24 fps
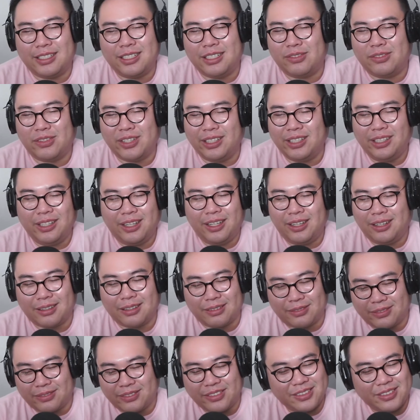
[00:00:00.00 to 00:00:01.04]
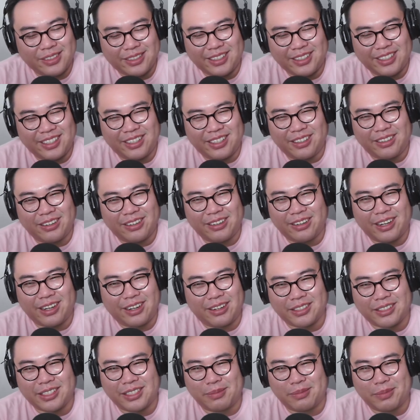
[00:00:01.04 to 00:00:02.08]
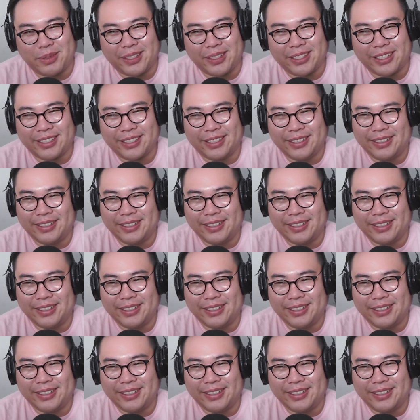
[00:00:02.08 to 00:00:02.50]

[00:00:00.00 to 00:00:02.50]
fell in love. I don't know how else to put it.